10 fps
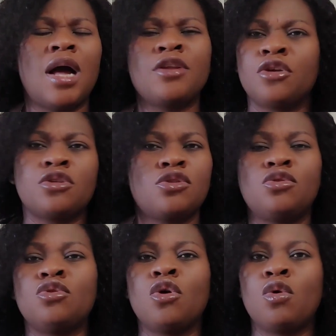I just
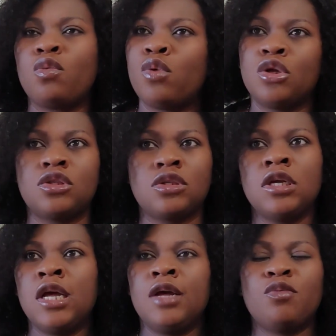do not want
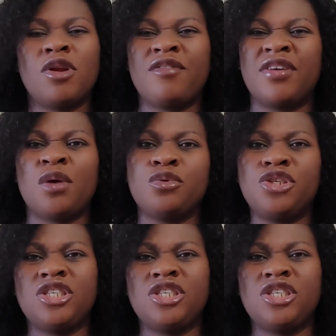whatever that will